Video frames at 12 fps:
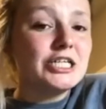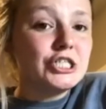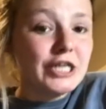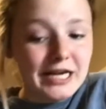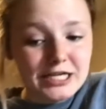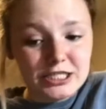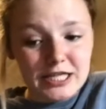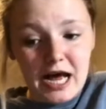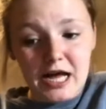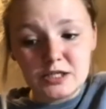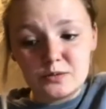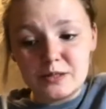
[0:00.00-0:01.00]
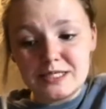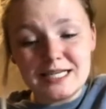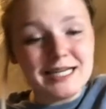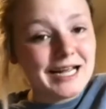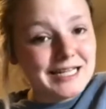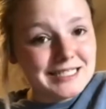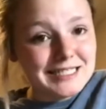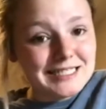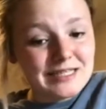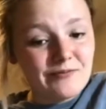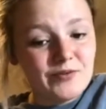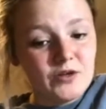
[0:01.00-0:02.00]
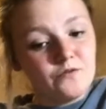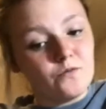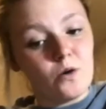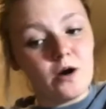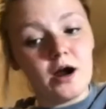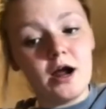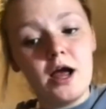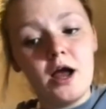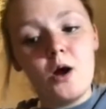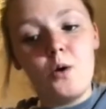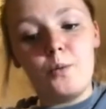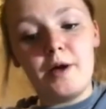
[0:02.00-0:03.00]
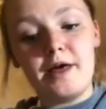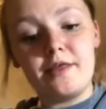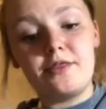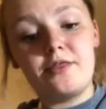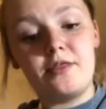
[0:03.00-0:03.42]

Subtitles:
changed that was in 1974 with